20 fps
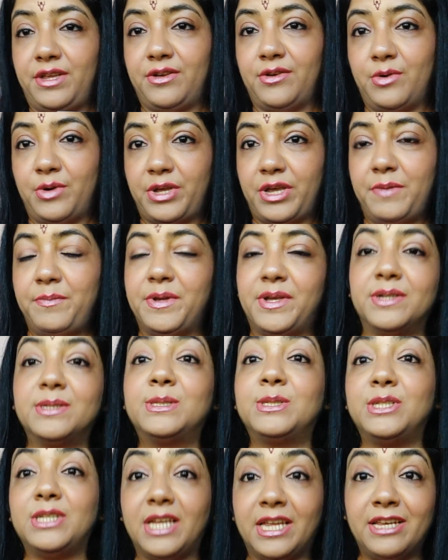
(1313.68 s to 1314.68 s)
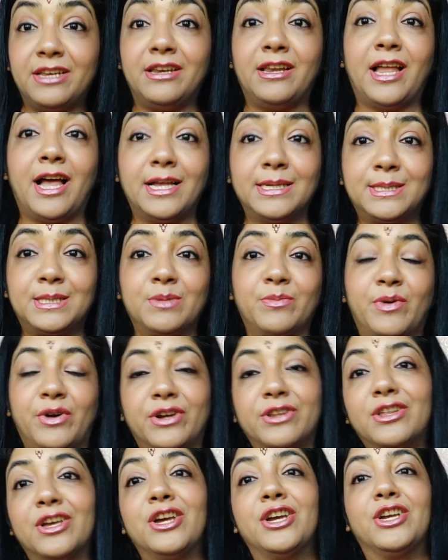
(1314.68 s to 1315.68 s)
okay, because in last
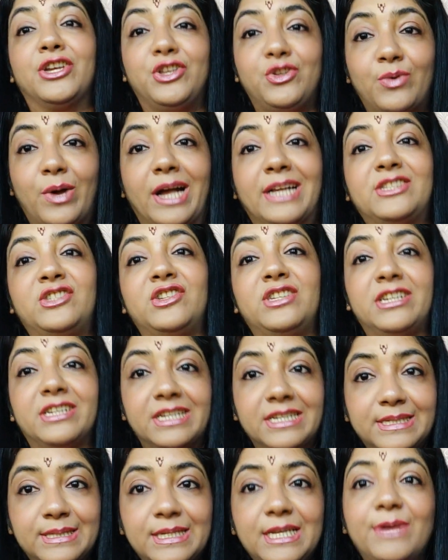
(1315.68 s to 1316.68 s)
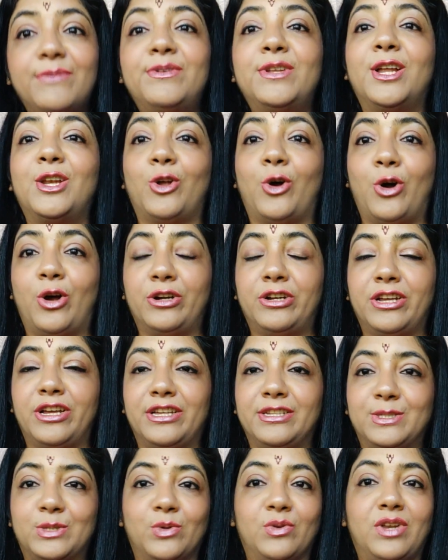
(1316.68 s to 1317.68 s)
birth you actually received a lot,
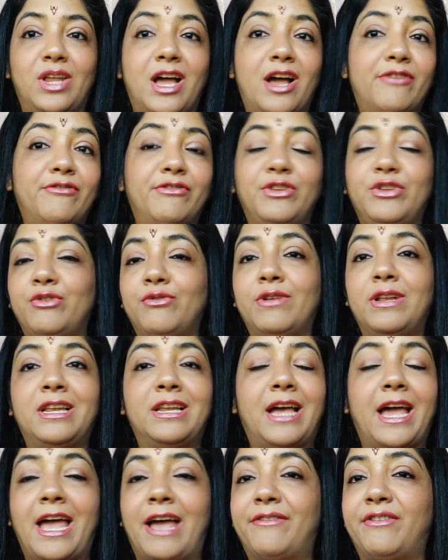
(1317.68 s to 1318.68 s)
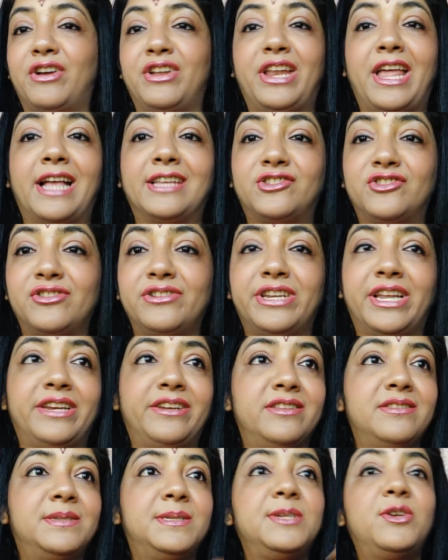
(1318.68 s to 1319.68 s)
so now you will have a natural
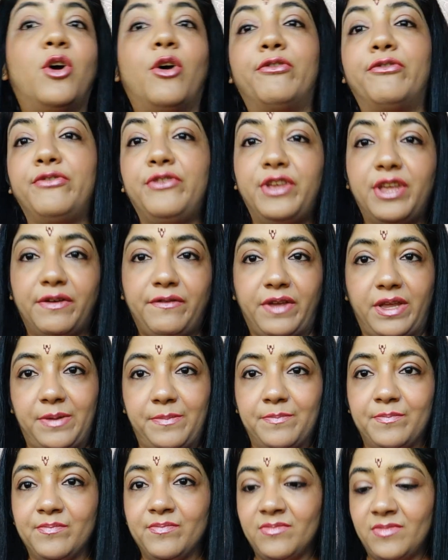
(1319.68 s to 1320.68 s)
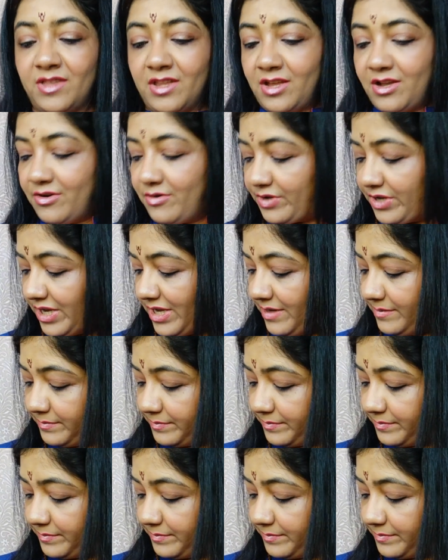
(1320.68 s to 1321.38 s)
tendency of giving. Okay,